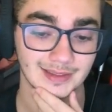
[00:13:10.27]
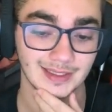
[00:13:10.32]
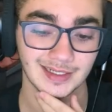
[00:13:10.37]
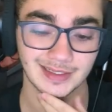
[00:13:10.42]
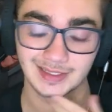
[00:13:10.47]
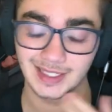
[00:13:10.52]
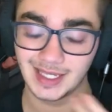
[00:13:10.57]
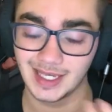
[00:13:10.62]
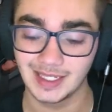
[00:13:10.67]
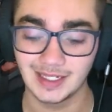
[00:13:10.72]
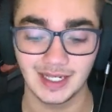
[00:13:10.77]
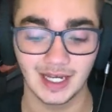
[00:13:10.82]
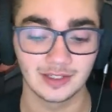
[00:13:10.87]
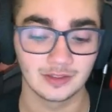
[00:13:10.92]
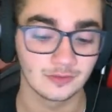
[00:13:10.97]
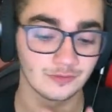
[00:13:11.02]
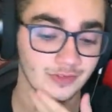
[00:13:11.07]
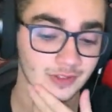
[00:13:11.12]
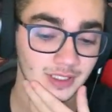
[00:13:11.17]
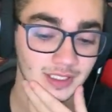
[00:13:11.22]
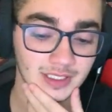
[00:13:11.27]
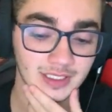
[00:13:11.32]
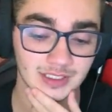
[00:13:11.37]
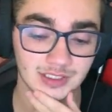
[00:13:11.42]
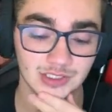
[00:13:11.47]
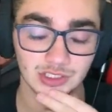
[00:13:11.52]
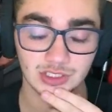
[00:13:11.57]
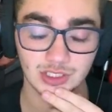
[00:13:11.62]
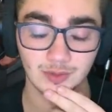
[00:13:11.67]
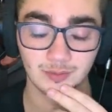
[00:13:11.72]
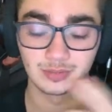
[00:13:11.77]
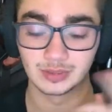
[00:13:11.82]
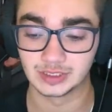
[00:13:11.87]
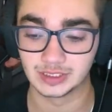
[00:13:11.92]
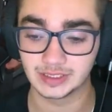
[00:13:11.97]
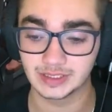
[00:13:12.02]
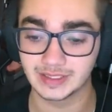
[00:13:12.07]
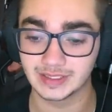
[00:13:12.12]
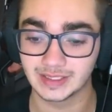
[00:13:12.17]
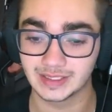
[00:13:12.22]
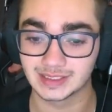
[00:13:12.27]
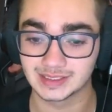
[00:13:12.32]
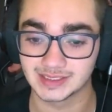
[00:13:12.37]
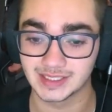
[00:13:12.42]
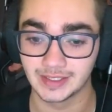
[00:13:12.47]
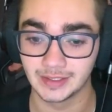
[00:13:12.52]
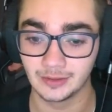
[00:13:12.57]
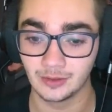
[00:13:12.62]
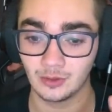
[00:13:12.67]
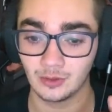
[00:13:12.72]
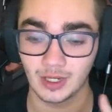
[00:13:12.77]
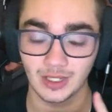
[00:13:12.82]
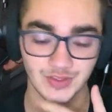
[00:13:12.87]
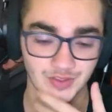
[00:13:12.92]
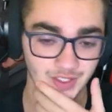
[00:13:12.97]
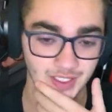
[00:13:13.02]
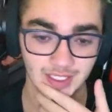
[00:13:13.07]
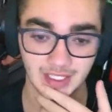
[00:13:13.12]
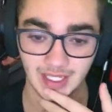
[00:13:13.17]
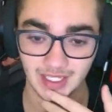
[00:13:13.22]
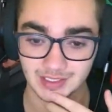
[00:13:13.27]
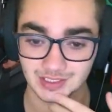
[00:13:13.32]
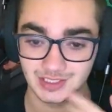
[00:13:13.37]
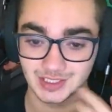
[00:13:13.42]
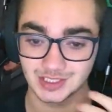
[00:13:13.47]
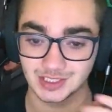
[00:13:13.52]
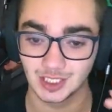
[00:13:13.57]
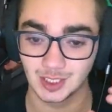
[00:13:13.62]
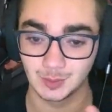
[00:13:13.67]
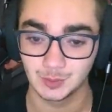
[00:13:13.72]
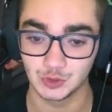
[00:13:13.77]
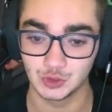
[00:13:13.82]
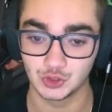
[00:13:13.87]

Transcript: again, I don't feel like he's completely a Sentinel. I think he has some